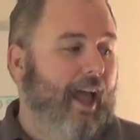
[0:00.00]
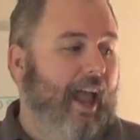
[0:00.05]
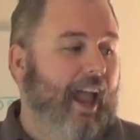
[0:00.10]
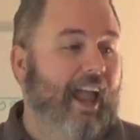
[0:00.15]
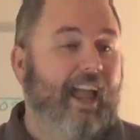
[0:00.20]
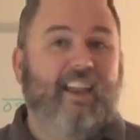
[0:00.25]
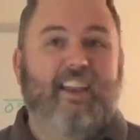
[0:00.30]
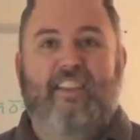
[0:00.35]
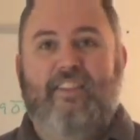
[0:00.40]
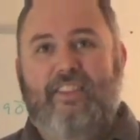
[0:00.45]

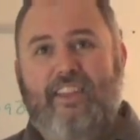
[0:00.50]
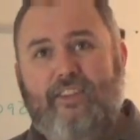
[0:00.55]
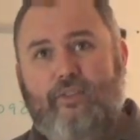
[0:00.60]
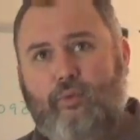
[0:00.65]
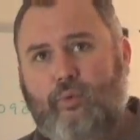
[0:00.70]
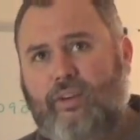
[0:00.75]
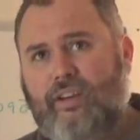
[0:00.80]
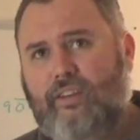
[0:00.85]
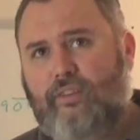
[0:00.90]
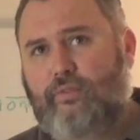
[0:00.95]
And
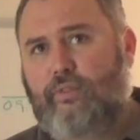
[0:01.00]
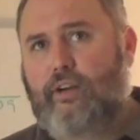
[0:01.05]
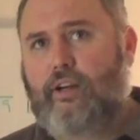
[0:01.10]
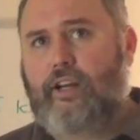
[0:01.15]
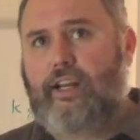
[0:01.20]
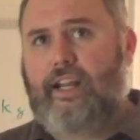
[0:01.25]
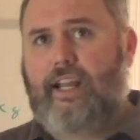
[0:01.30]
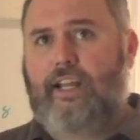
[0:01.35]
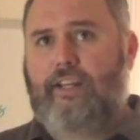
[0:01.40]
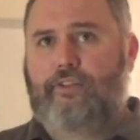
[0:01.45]
this one is
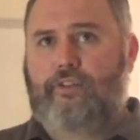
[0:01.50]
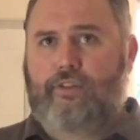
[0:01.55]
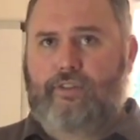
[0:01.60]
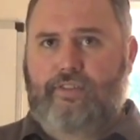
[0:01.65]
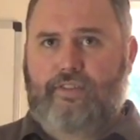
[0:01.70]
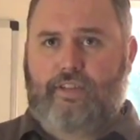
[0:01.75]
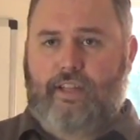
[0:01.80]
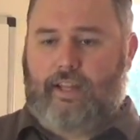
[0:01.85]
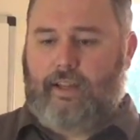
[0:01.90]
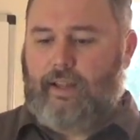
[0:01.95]
very
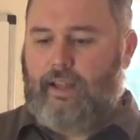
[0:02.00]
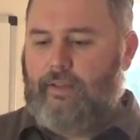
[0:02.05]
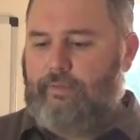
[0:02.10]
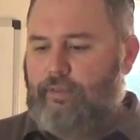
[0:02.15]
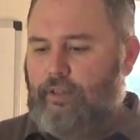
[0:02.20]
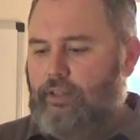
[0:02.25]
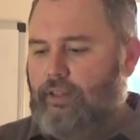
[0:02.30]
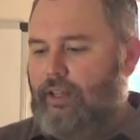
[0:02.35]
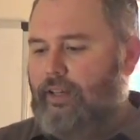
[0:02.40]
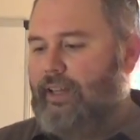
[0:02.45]
interesting. If
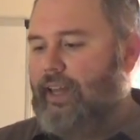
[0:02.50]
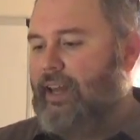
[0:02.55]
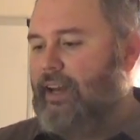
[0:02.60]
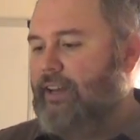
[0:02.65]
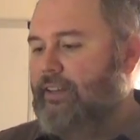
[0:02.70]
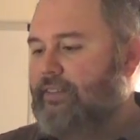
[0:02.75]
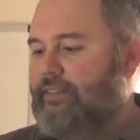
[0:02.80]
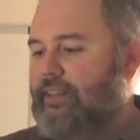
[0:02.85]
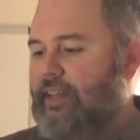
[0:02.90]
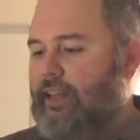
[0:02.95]
you look at it,
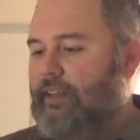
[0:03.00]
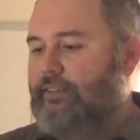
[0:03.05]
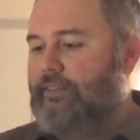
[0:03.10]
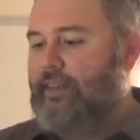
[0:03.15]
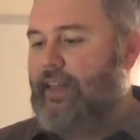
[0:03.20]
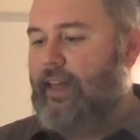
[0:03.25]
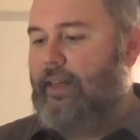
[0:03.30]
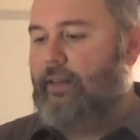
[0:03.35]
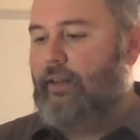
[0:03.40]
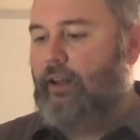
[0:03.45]
it says
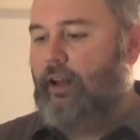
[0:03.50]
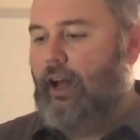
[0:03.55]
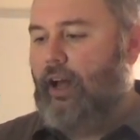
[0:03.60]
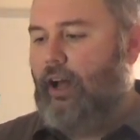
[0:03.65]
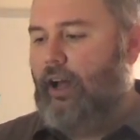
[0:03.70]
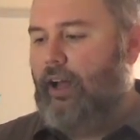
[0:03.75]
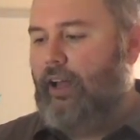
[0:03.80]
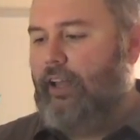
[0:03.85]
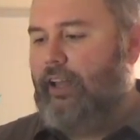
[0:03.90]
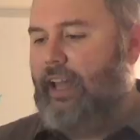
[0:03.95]
that
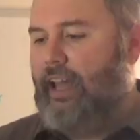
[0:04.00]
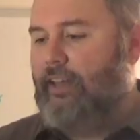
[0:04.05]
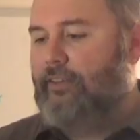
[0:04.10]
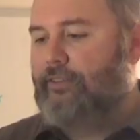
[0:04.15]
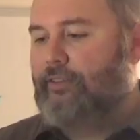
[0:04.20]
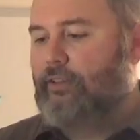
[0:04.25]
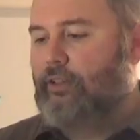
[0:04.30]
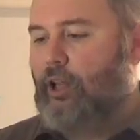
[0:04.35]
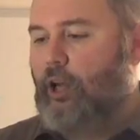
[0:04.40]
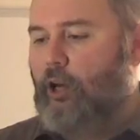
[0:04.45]
it
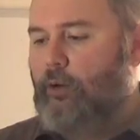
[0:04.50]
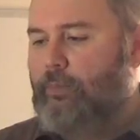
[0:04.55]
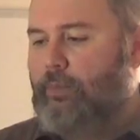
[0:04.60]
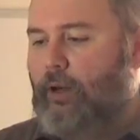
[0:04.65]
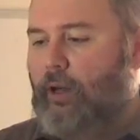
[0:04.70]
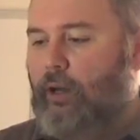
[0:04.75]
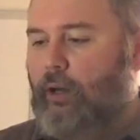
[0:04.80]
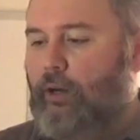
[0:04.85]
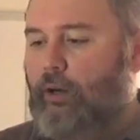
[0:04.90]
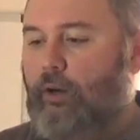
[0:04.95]
has
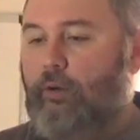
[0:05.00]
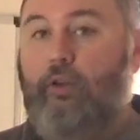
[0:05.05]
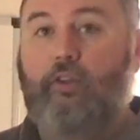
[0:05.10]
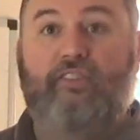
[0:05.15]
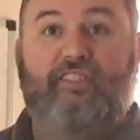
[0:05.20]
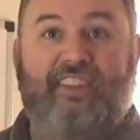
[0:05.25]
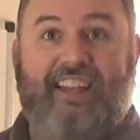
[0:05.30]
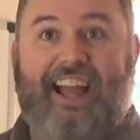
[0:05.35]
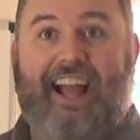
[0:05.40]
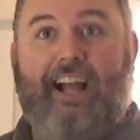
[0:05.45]

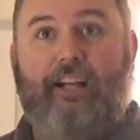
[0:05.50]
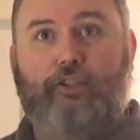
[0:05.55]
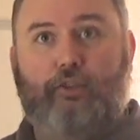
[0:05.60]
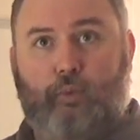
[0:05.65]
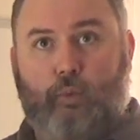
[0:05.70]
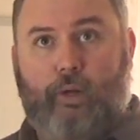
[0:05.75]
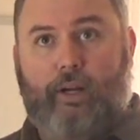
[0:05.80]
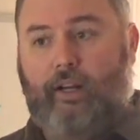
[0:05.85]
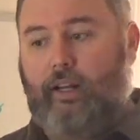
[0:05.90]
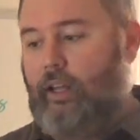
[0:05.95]

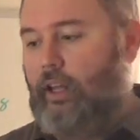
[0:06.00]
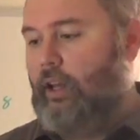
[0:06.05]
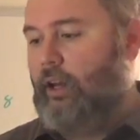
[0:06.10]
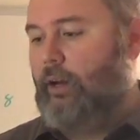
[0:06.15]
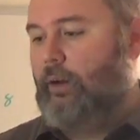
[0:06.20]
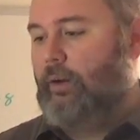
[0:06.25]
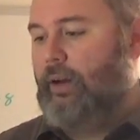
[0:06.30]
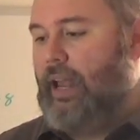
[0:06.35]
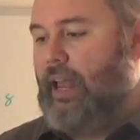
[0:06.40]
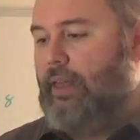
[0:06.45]

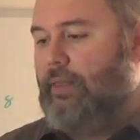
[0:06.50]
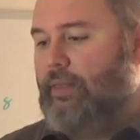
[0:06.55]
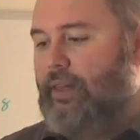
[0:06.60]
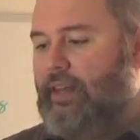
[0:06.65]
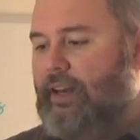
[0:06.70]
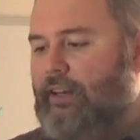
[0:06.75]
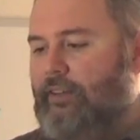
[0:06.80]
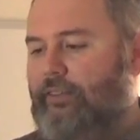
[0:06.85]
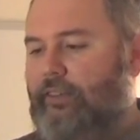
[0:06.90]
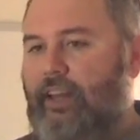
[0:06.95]
Lopo/Rido, and
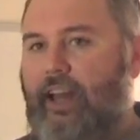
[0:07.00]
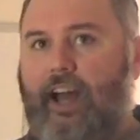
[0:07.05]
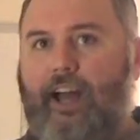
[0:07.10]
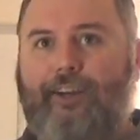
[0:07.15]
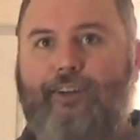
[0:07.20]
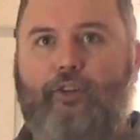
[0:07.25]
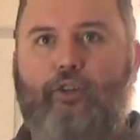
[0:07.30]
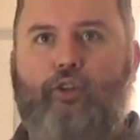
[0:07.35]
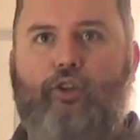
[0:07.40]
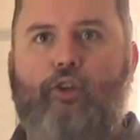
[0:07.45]
then it's
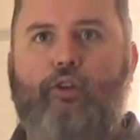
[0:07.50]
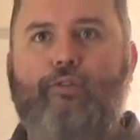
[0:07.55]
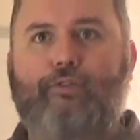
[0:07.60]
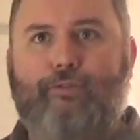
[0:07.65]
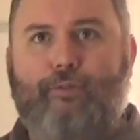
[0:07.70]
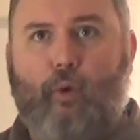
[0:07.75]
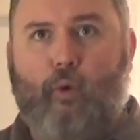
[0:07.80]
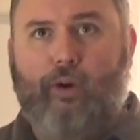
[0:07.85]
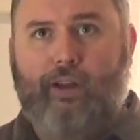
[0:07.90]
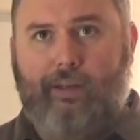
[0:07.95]
got
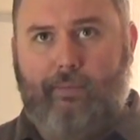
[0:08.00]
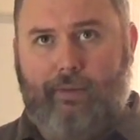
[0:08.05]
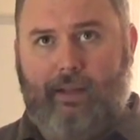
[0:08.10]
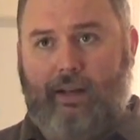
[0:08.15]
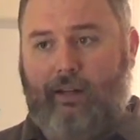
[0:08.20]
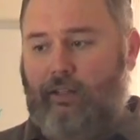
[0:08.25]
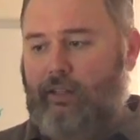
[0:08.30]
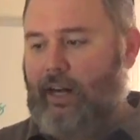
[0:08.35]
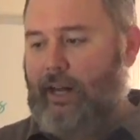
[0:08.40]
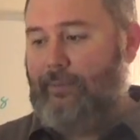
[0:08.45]
240
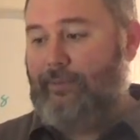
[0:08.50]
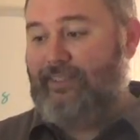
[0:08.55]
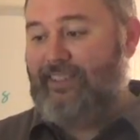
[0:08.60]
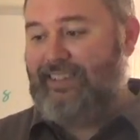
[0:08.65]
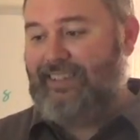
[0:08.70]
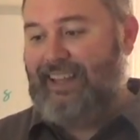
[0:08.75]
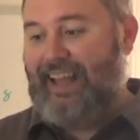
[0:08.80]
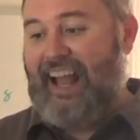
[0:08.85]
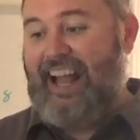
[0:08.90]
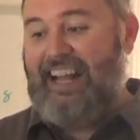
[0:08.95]

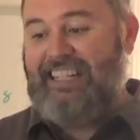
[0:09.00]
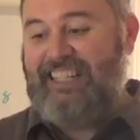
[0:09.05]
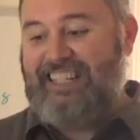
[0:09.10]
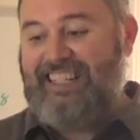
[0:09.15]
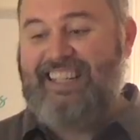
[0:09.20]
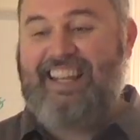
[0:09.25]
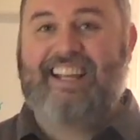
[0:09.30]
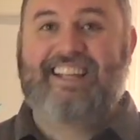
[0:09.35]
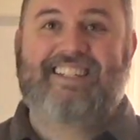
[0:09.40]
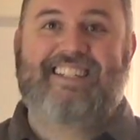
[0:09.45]

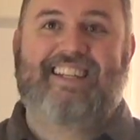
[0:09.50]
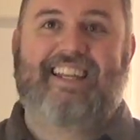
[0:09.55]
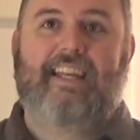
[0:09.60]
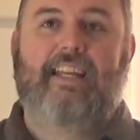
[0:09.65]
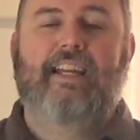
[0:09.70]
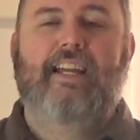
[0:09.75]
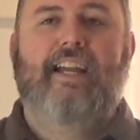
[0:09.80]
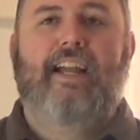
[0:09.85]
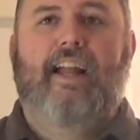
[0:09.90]
milligrams/60.